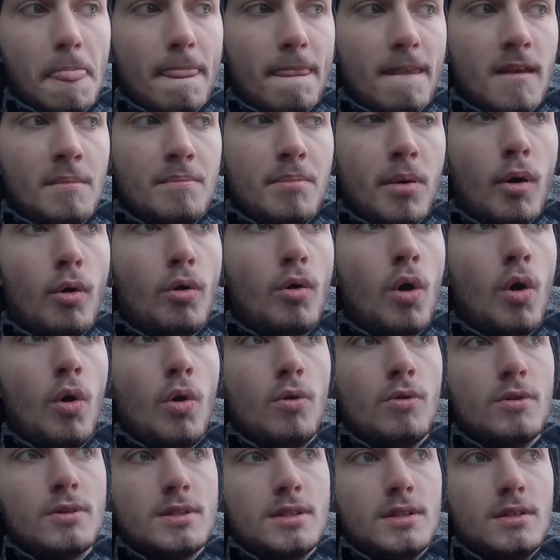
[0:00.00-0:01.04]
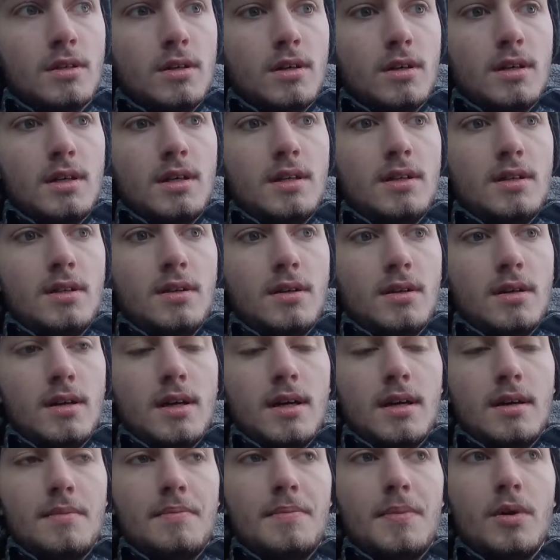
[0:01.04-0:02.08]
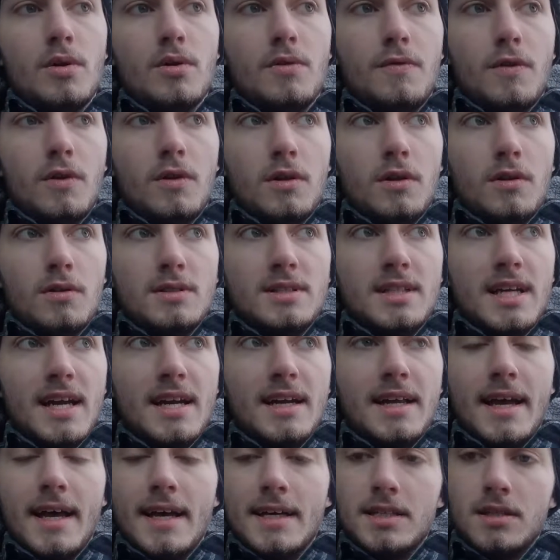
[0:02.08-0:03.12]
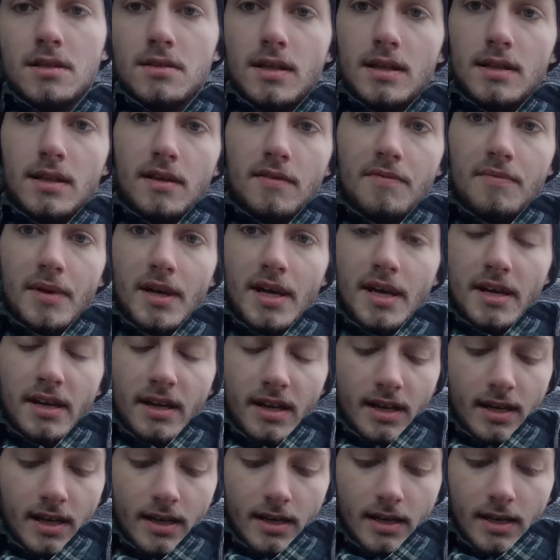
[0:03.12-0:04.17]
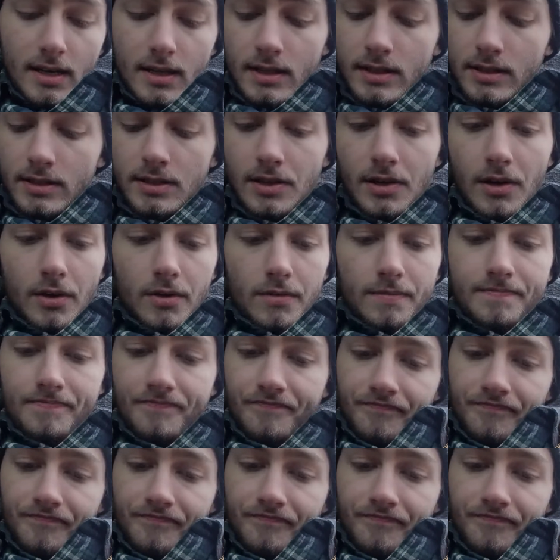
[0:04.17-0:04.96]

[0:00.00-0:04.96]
and poke holes in their beautiful little sandcastle that they've made. So